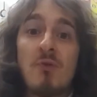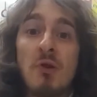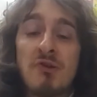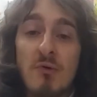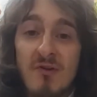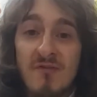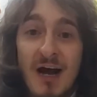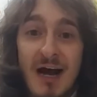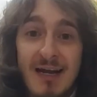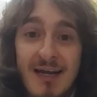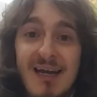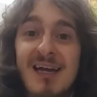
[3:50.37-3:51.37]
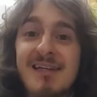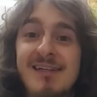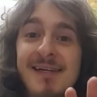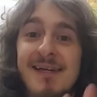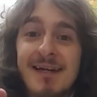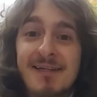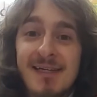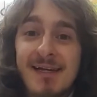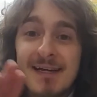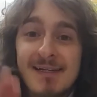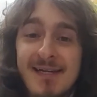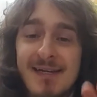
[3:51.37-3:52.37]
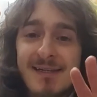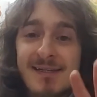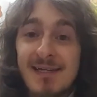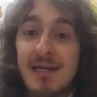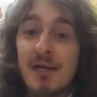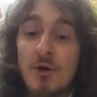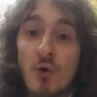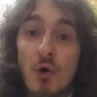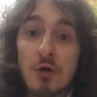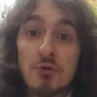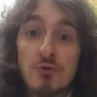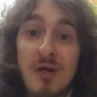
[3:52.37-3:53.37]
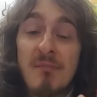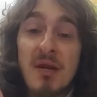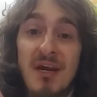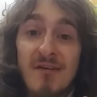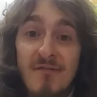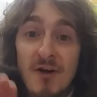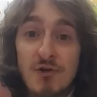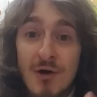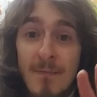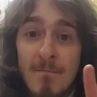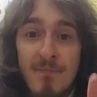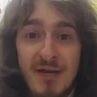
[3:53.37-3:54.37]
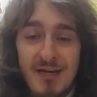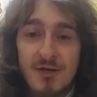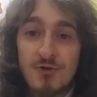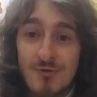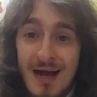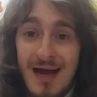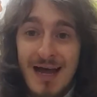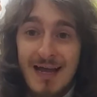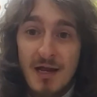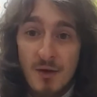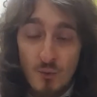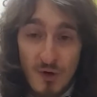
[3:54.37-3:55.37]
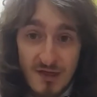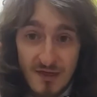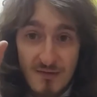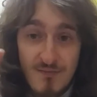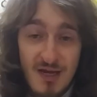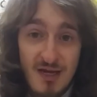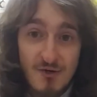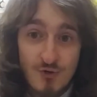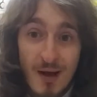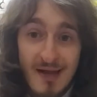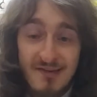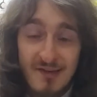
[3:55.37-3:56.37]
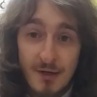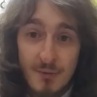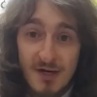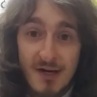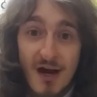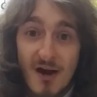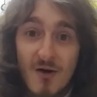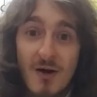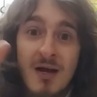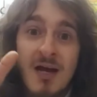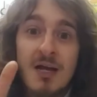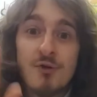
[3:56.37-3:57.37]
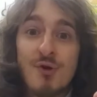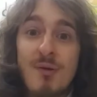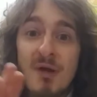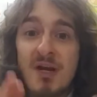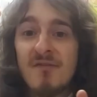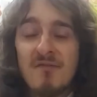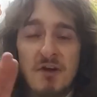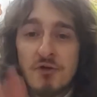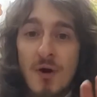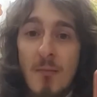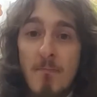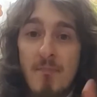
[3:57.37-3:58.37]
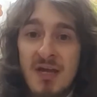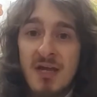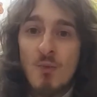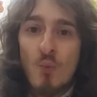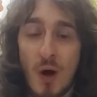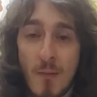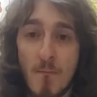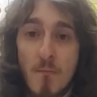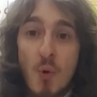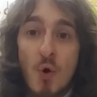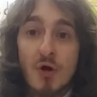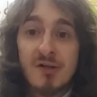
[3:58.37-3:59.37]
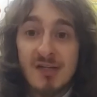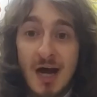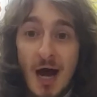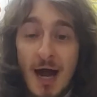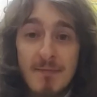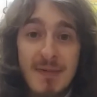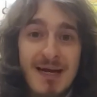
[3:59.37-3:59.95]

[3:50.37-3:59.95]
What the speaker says: So we've got tika tika titi, or dreaming of a drum beat. Try it with me twice. Here we go. Dreaming of a drum beat one more time.